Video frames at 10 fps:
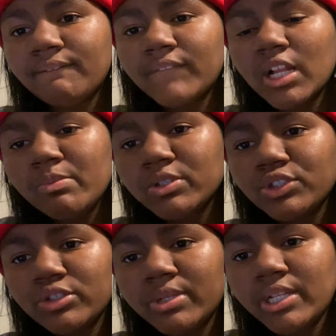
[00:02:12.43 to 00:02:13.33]
all my
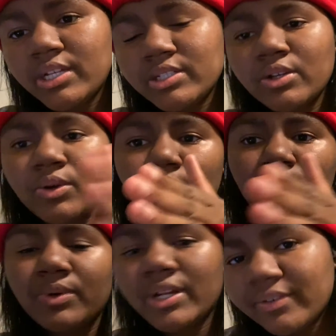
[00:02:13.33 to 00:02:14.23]
social medias,
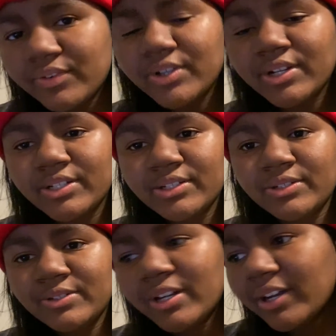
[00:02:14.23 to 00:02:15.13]
whatever, do
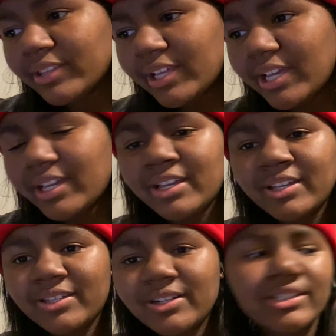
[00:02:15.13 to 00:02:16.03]
y'all thing,
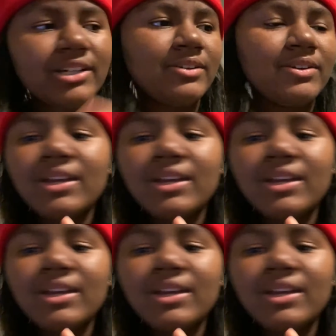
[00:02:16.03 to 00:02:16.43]
y'all know.